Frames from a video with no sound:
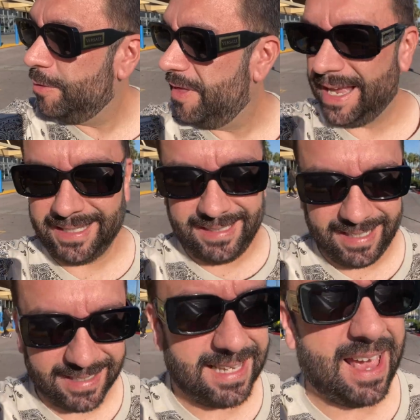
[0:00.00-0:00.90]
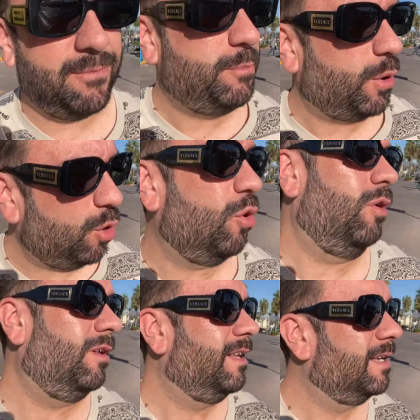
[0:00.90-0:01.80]
thing I seen is they have
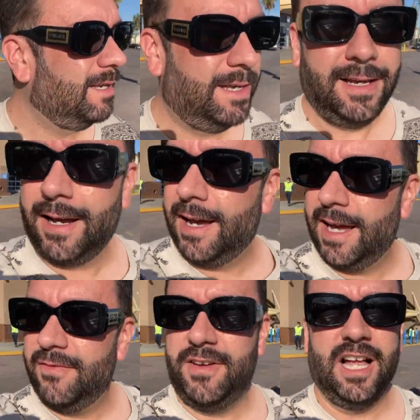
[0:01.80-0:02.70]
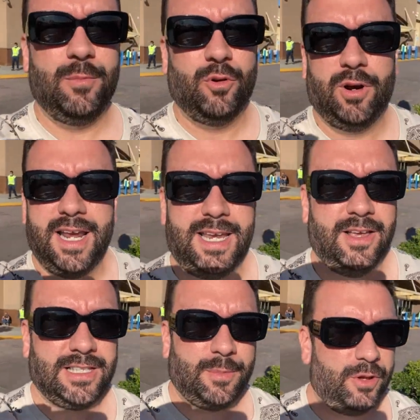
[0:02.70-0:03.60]
Pearl uh, available right now.
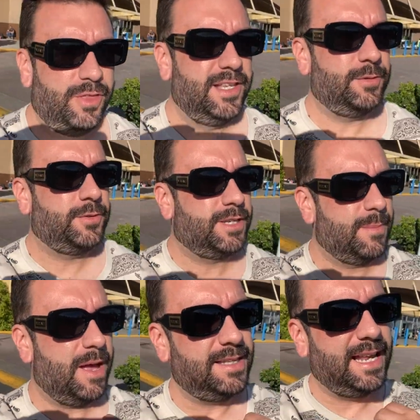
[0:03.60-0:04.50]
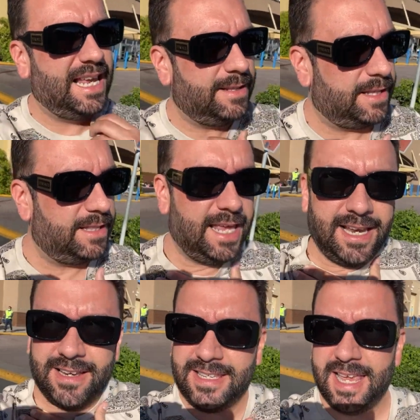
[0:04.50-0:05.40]
There's a couple other things that are supposed to come out today that they
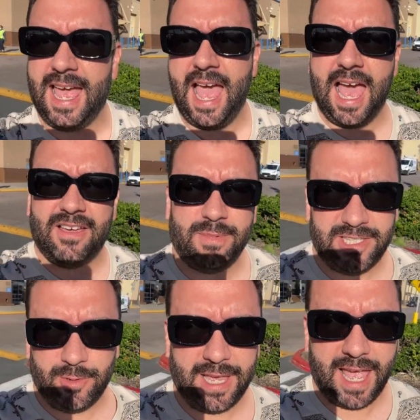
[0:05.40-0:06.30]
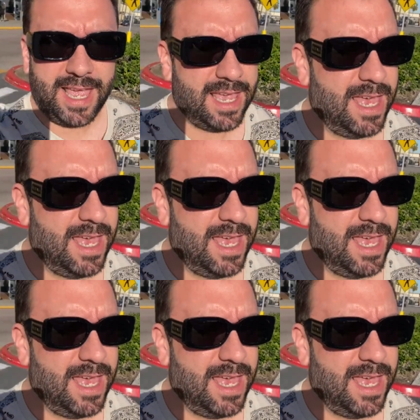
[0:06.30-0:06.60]
didn't uh, have, but it's okay.